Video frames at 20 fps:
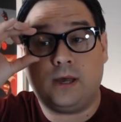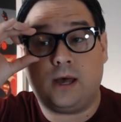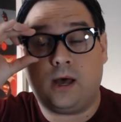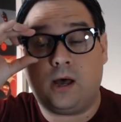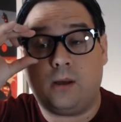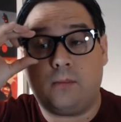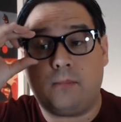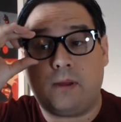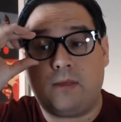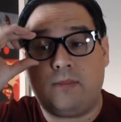
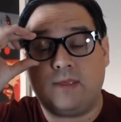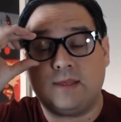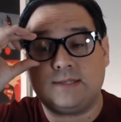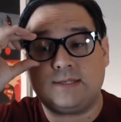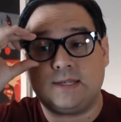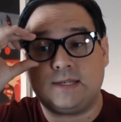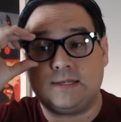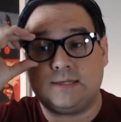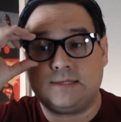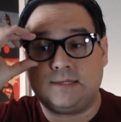And
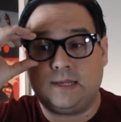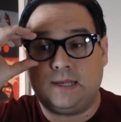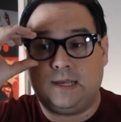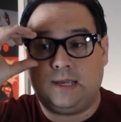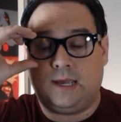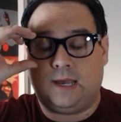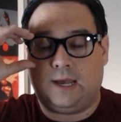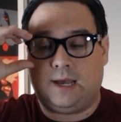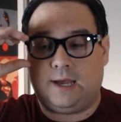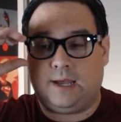this is
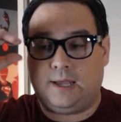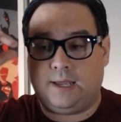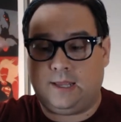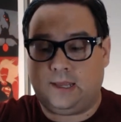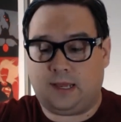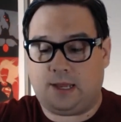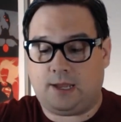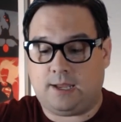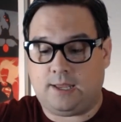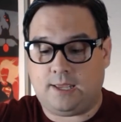a
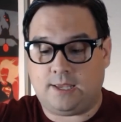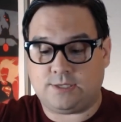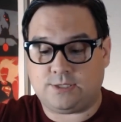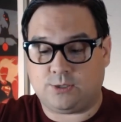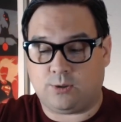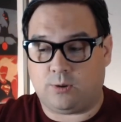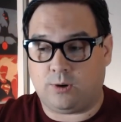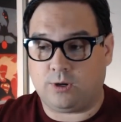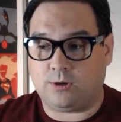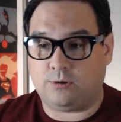
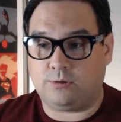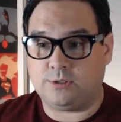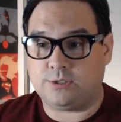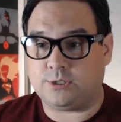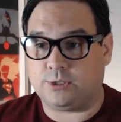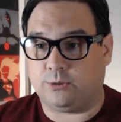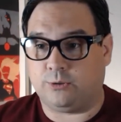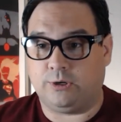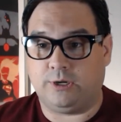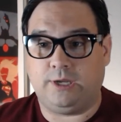historical
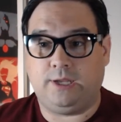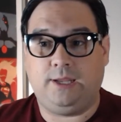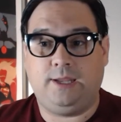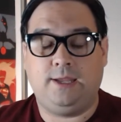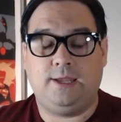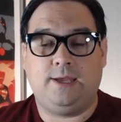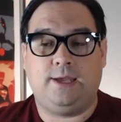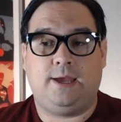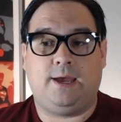story.